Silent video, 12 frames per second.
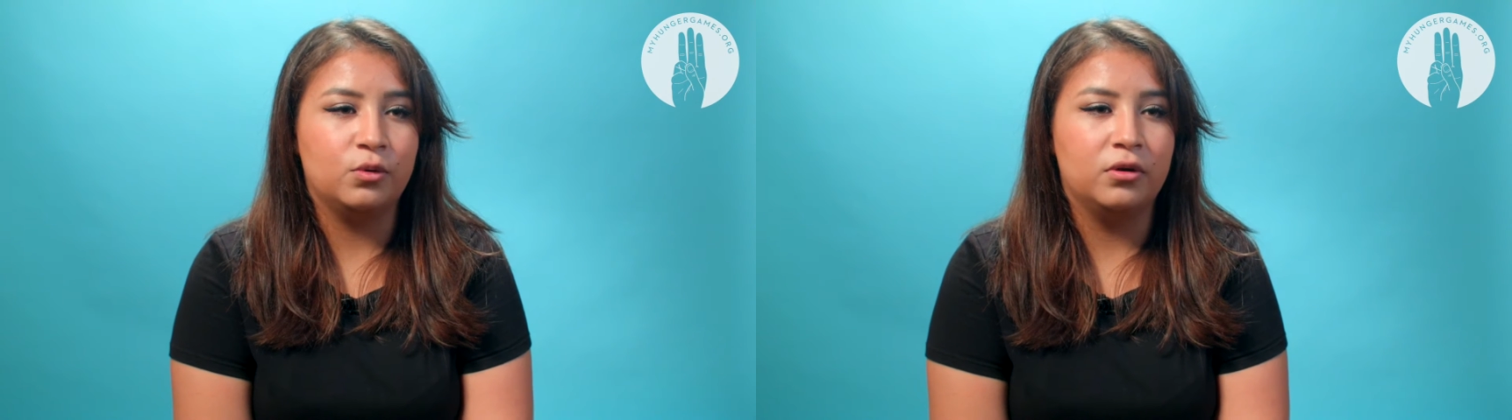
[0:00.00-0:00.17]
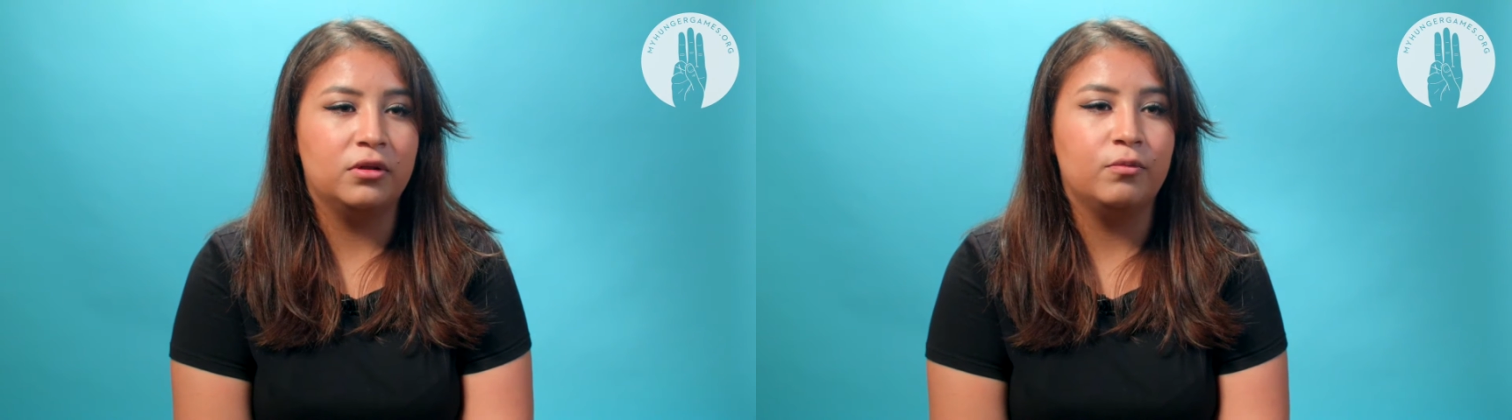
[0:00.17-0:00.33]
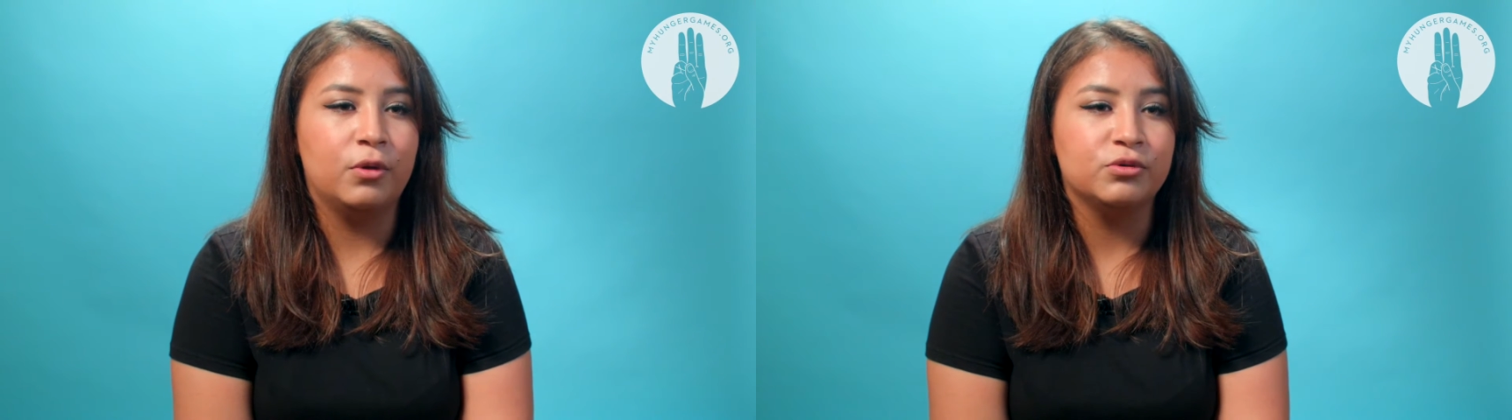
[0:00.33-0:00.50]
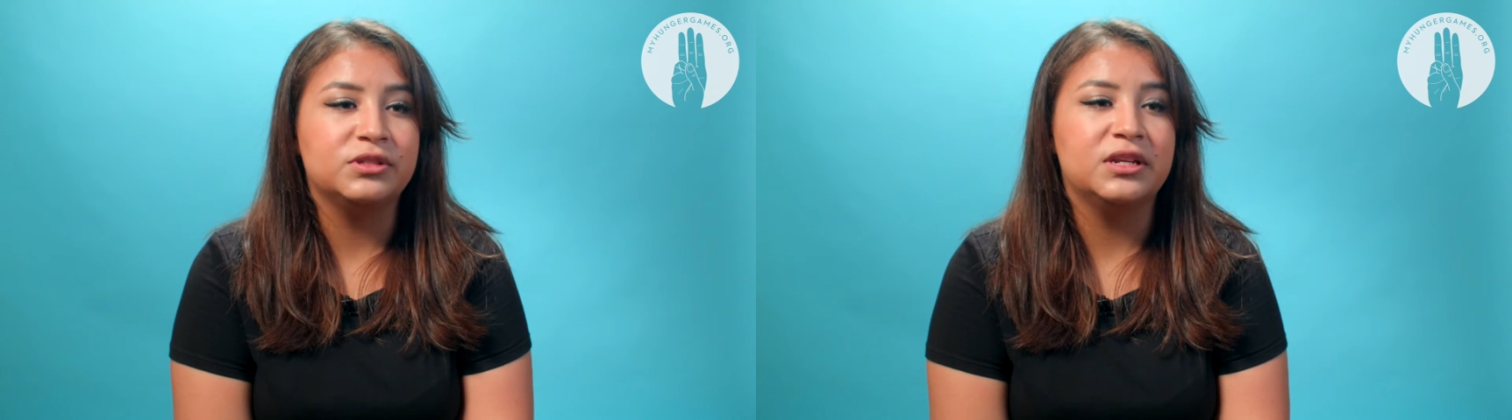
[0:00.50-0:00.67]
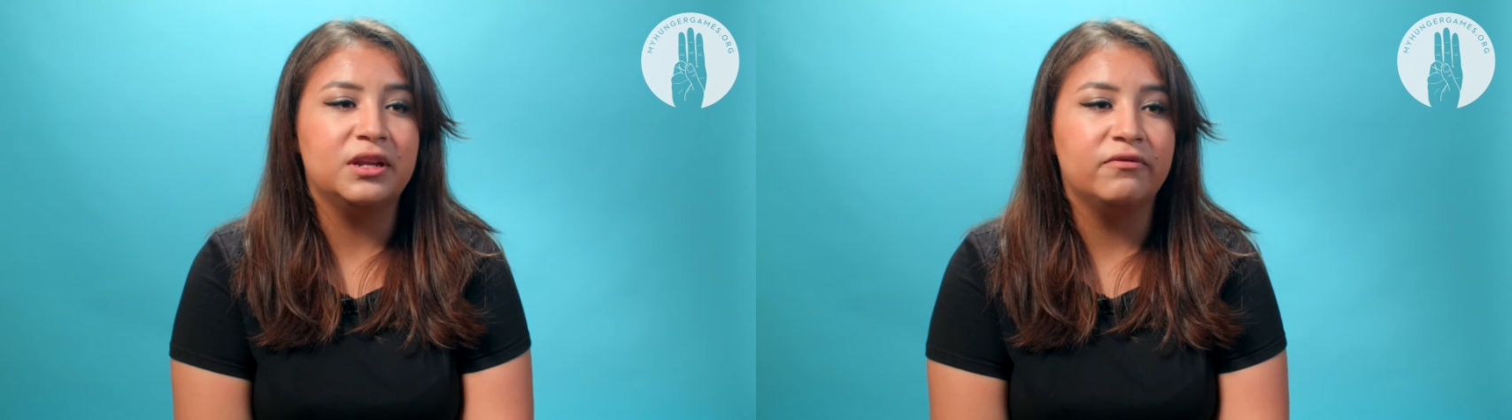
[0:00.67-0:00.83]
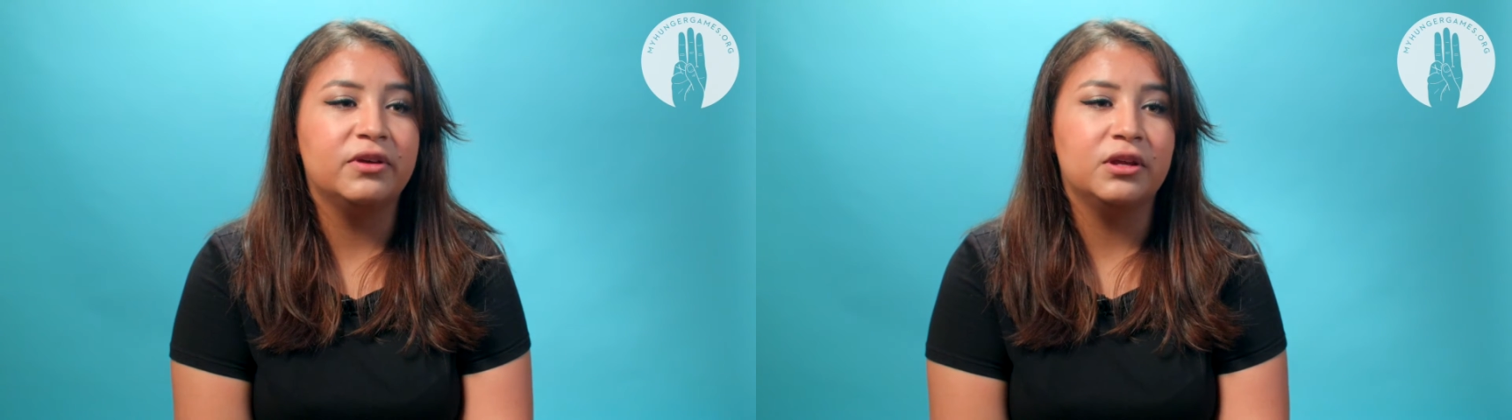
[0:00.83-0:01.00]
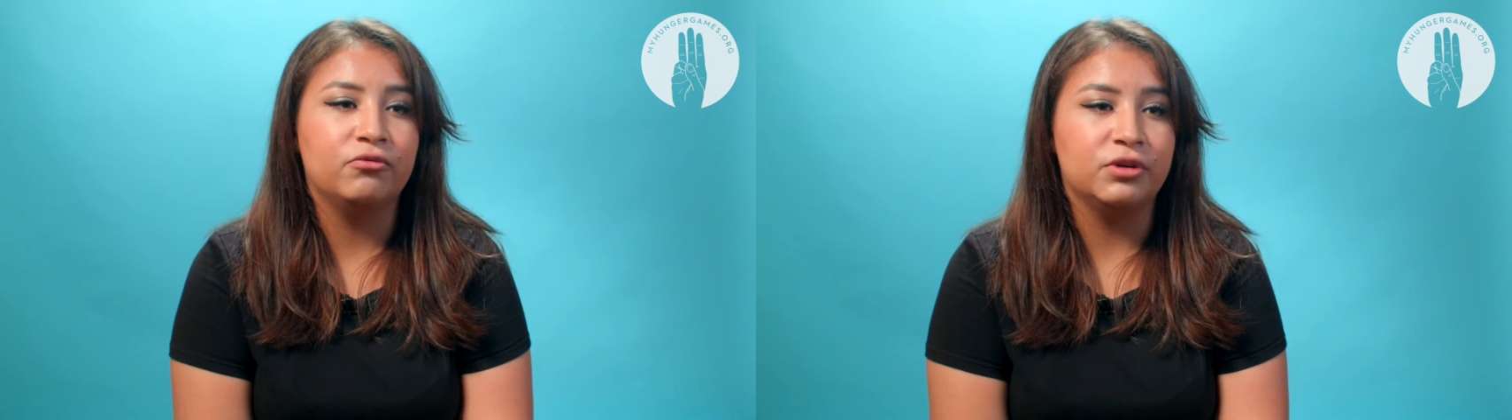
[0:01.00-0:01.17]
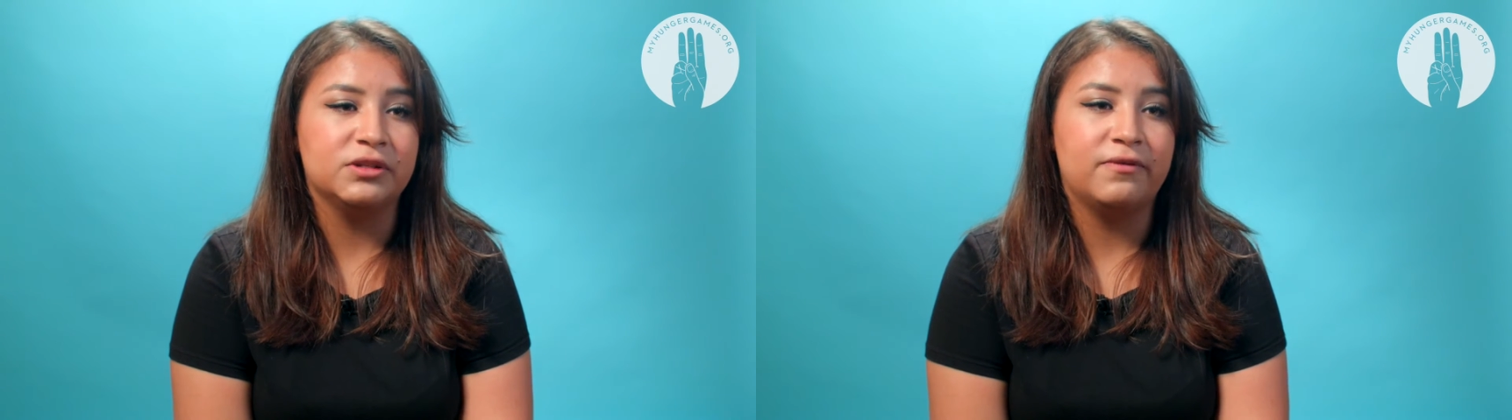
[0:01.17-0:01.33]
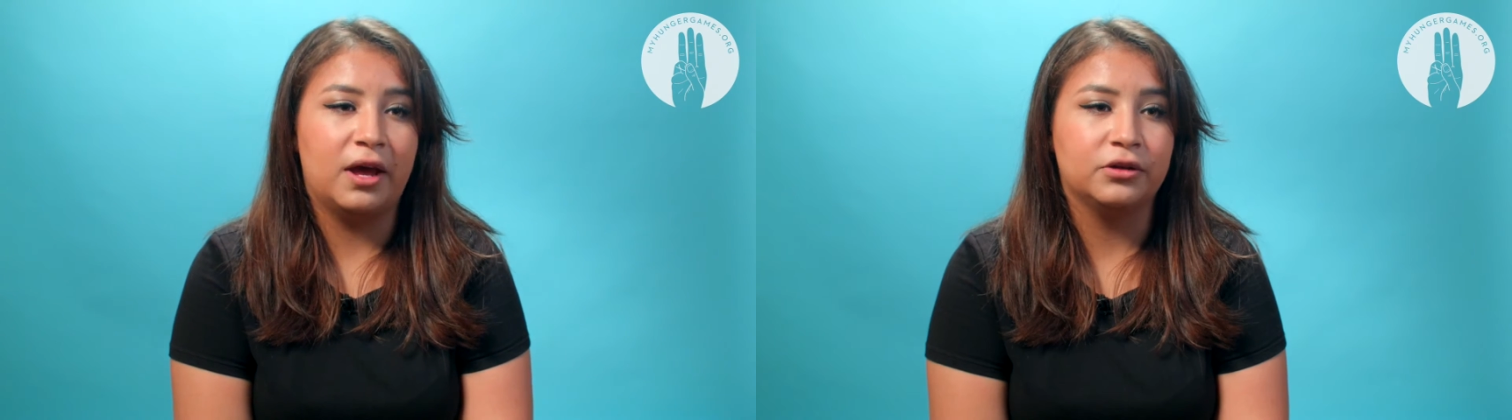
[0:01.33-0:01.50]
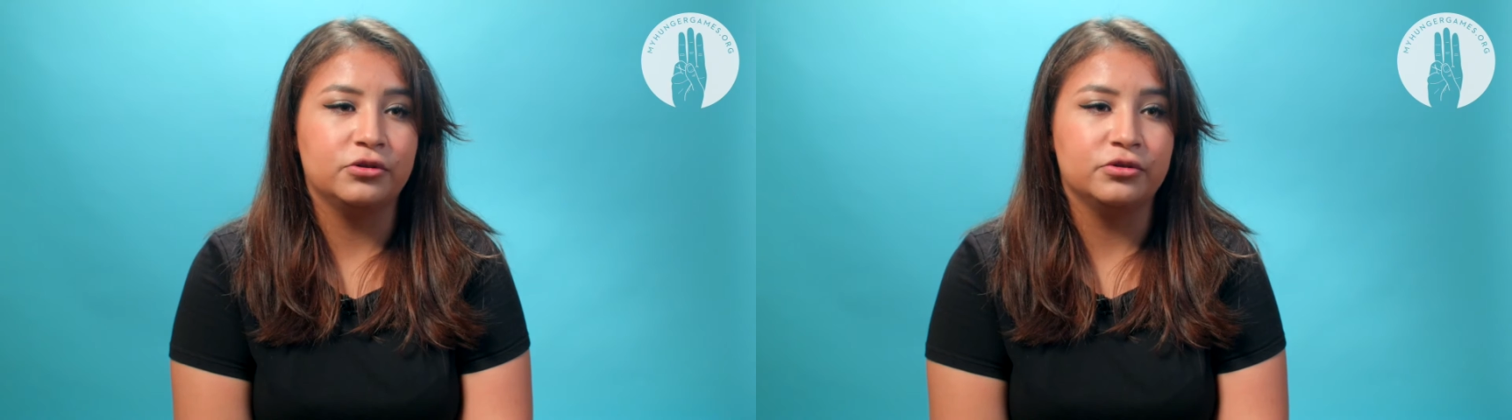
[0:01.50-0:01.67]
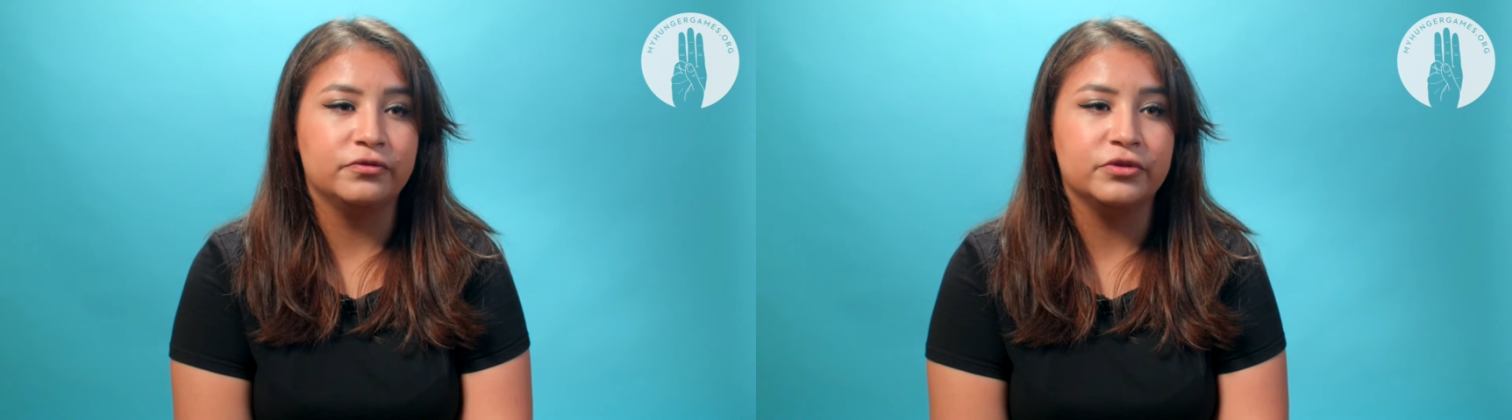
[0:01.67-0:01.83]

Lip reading: one of the most significant risk factors for